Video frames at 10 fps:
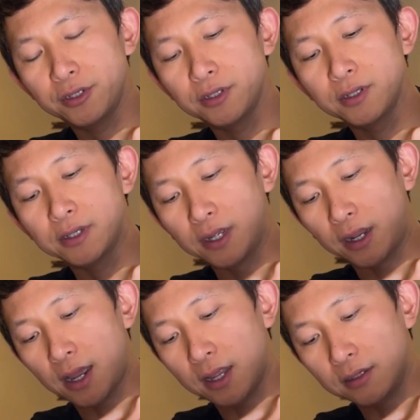the
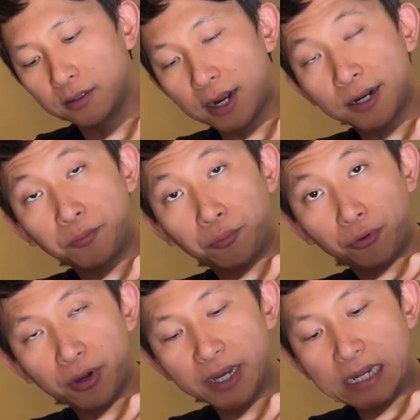color are
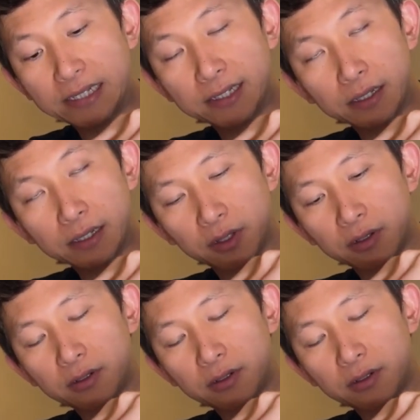pretty similar.